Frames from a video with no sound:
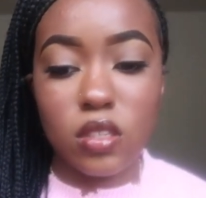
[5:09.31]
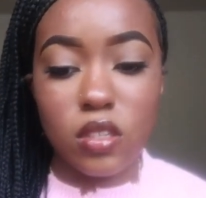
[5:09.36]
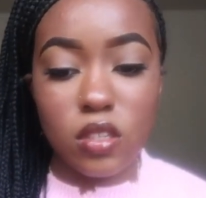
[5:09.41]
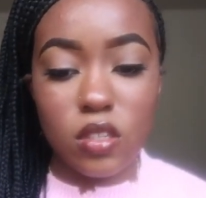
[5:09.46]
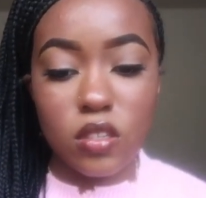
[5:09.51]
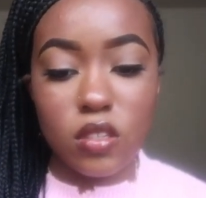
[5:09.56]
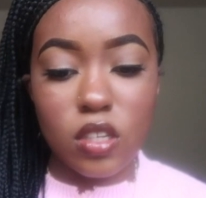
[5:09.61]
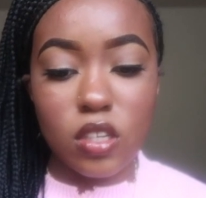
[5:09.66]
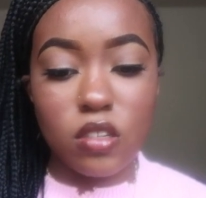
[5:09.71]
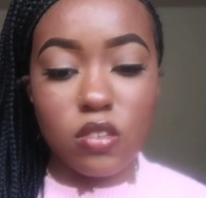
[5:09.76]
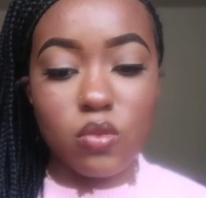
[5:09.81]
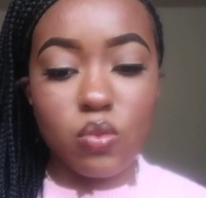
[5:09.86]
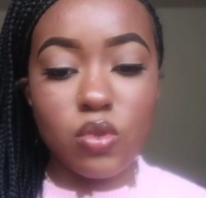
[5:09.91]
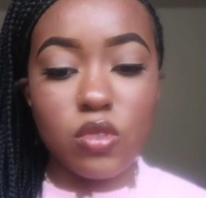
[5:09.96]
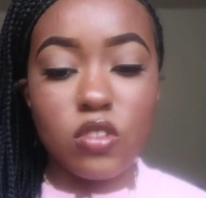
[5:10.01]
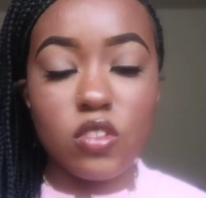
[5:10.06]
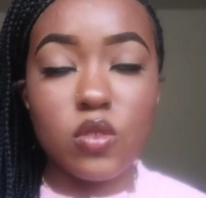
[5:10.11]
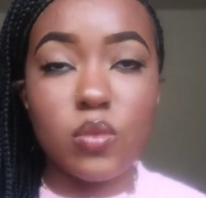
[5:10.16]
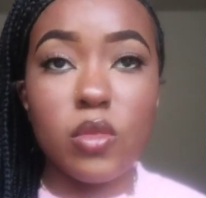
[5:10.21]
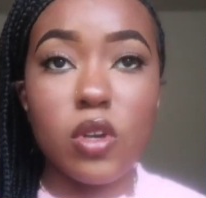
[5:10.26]
these like
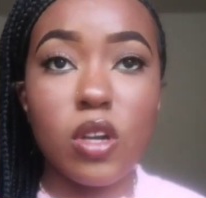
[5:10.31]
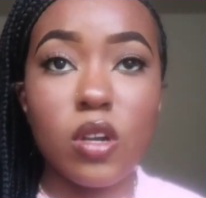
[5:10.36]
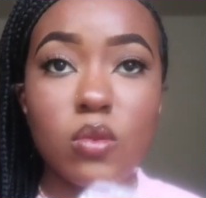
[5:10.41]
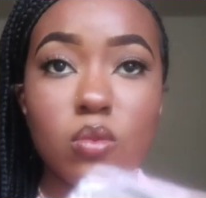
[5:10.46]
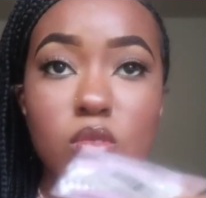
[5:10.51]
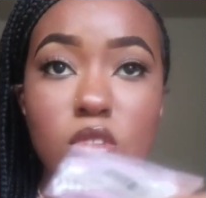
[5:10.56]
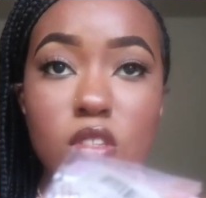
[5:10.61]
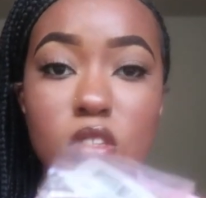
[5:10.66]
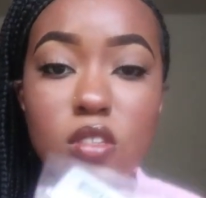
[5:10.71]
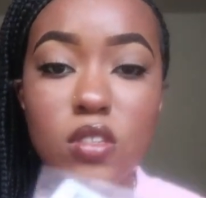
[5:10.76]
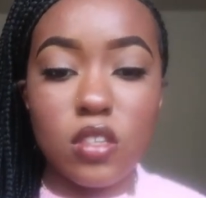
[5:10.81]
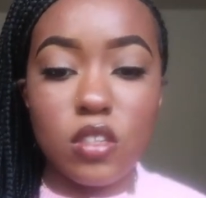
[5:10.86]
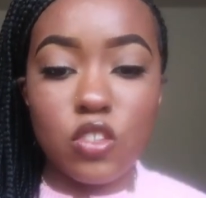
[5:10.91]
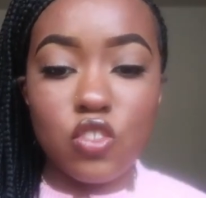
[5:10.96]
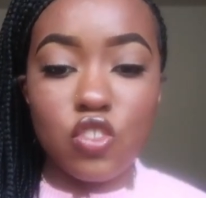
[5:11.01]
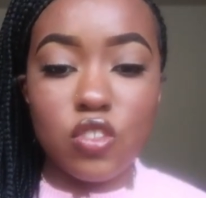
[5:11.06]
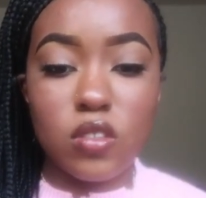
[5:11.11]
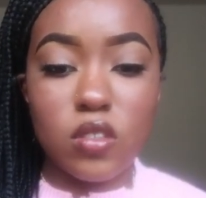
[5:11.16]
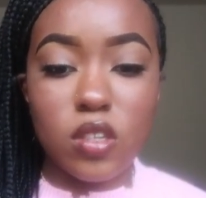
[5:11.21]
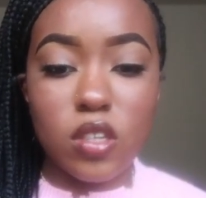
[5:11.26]
really small ones and they're
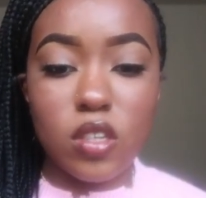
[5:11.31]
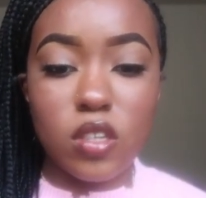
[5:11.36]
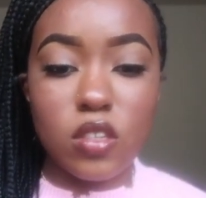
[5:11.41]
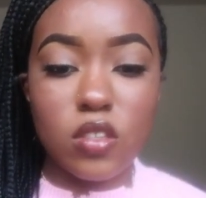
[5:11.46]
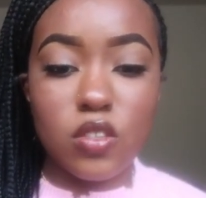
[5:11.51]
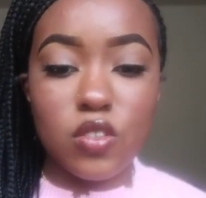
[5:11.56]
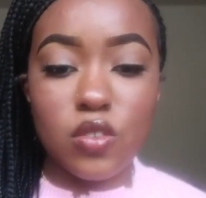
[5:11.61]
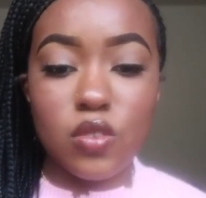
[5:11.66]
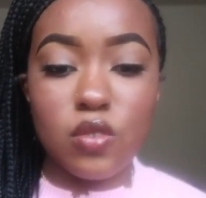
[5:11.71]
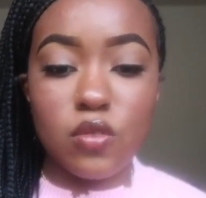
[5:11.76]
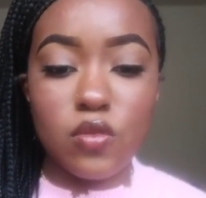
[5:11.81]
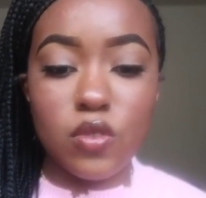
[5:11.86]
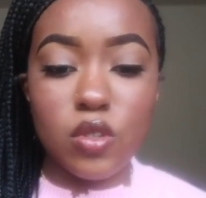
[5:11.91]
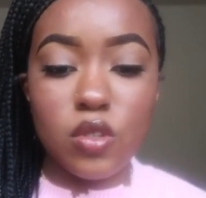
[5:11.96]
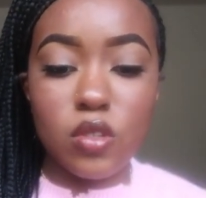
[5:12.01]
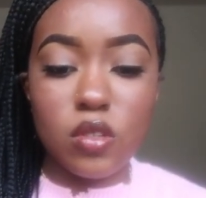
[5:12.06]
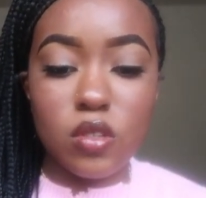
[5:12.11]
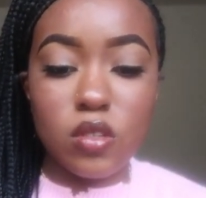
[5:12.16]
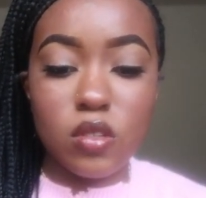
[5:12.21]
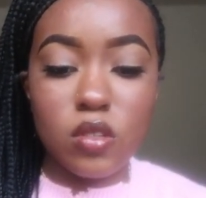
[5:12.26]
just like
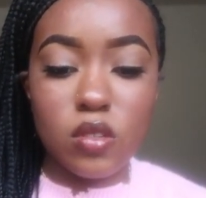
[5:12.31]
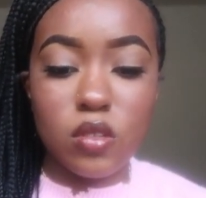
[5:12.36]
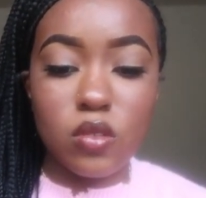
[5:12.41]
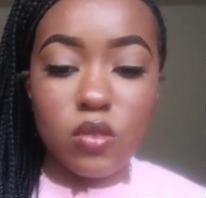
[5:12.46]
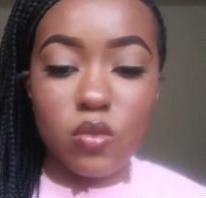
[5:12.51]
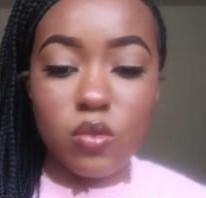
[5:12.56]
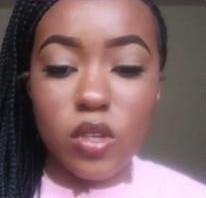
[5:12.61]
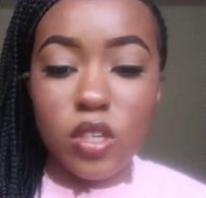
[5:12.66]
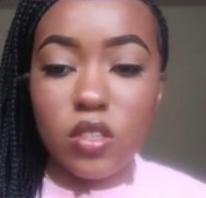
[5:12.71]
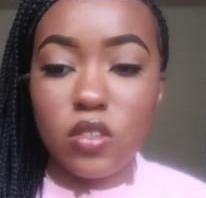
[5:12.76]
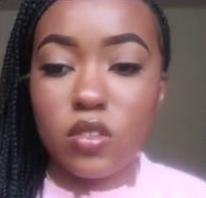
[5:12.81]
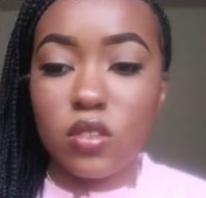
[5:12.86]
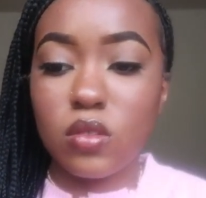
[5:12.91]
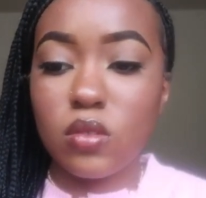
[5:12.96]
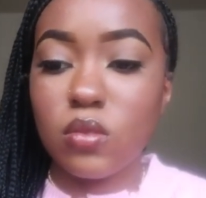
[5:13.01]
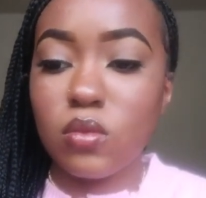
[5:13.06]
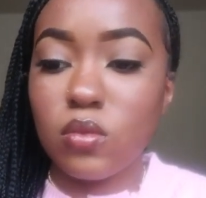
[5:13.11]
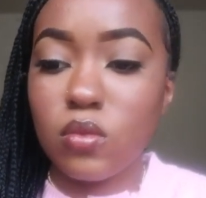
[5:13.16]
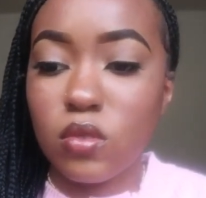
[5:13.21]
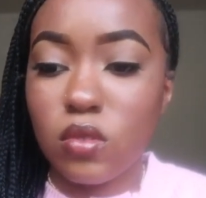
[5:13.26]
silver
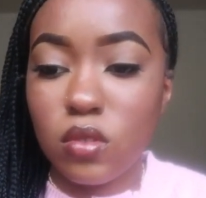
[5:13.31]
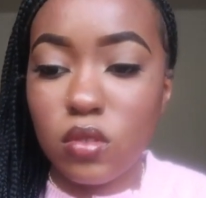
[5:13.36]
rhinestones.